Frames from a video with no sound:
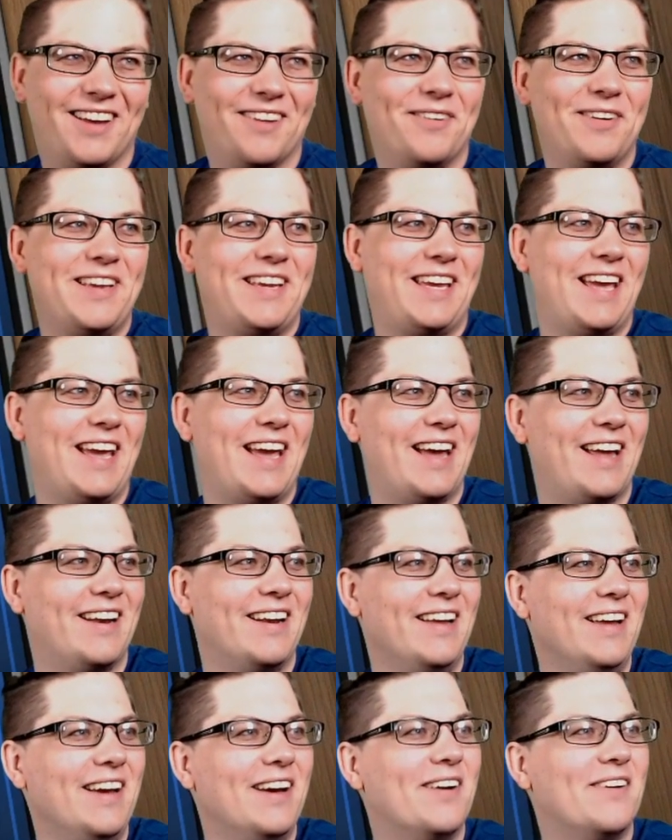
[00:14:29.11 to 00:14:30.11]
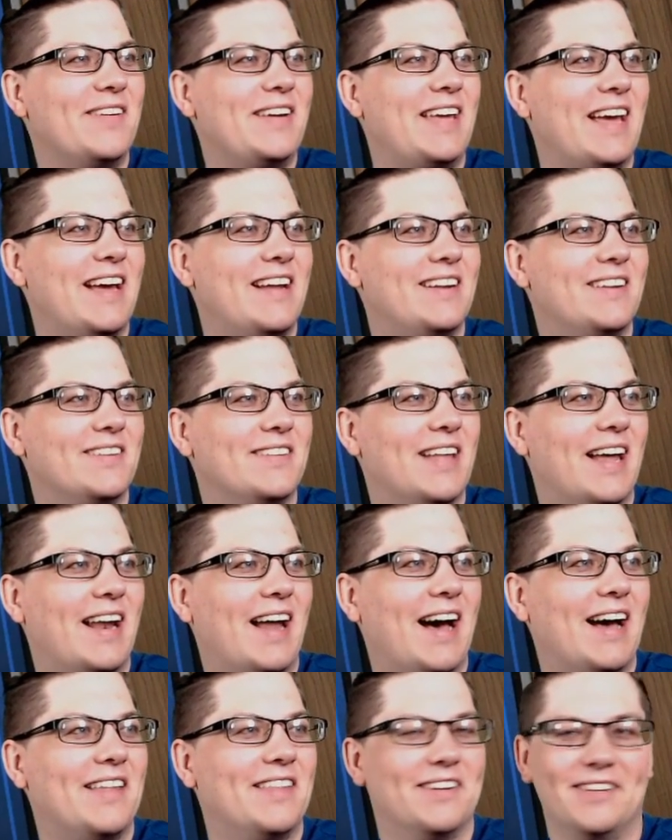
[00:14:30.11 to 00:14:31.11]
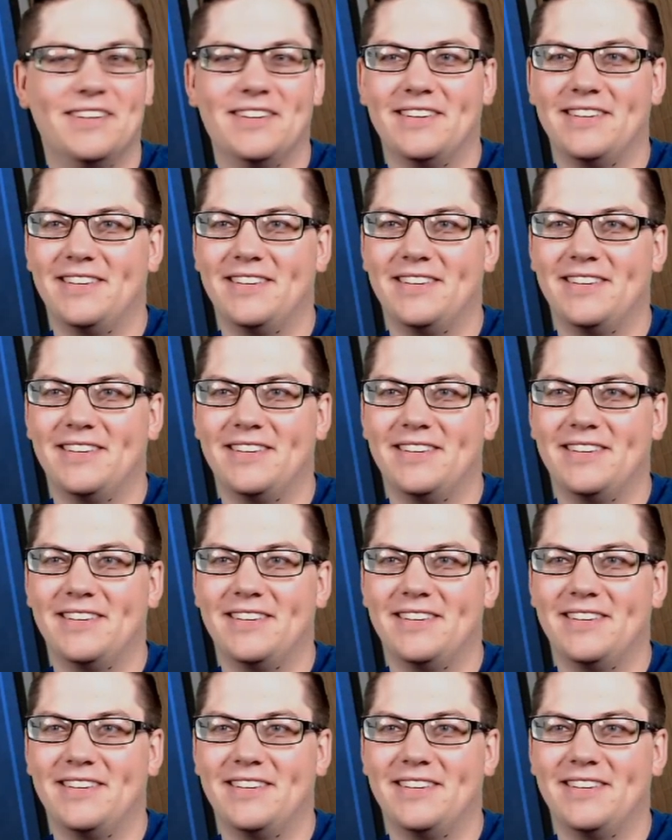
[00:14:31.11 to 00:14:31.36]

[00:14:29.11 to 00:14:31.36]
we can't do that either.